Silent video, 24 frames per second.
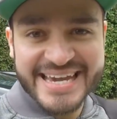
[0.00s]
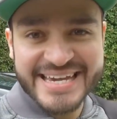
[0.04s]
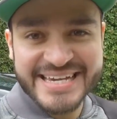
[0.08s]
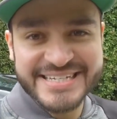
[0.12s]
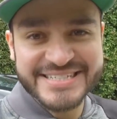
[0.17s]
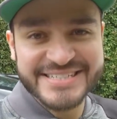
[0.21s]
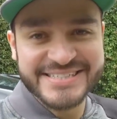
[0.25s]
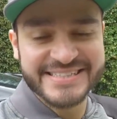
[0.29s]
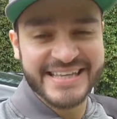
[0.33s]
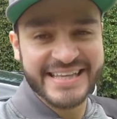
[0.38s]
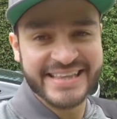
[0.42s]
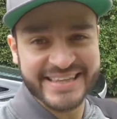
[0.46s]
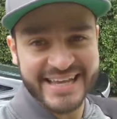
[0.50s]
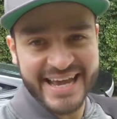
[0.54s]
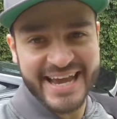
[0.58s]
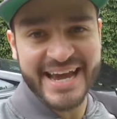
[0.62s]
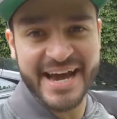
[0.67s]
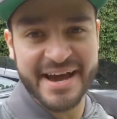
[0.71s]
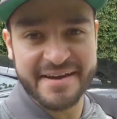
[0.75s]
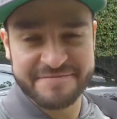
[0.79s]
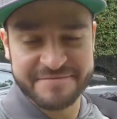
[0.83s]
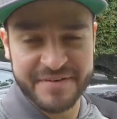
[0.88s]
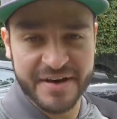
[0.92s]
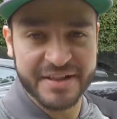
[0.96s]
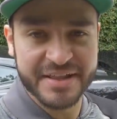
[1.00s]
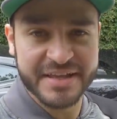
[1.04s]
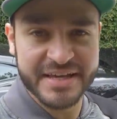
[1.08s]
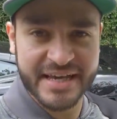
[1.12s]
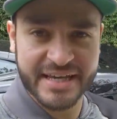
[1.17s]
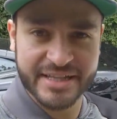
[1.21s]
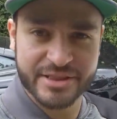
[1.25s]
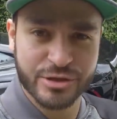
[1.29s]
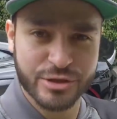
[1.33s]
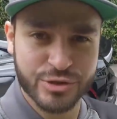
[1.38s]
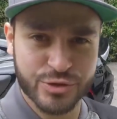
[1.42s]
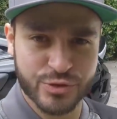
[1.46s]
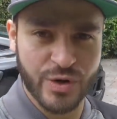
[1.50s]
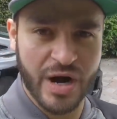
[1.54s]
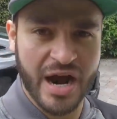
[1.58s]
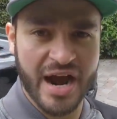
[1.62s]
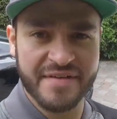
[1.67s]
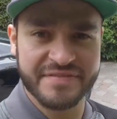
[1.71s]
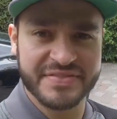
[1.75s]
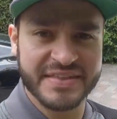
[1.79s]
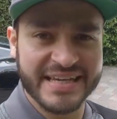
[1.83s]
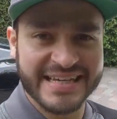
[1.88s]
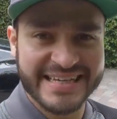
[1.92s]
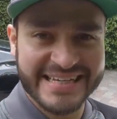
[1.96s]
is the day I finally get to
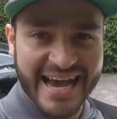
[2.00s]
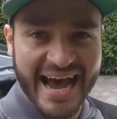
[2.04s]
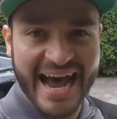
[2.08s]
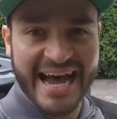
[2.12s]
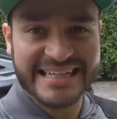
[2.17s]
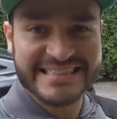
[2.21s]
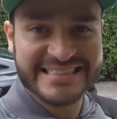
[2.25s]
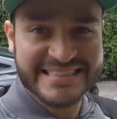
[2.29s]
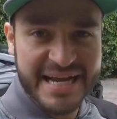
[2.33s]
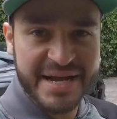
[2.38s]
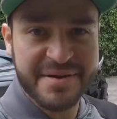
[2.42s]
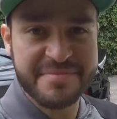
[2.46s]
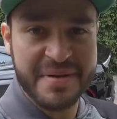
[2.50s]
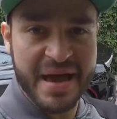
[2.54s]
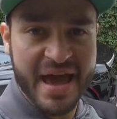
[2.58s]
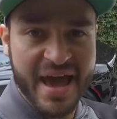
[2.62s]
drive the goddamn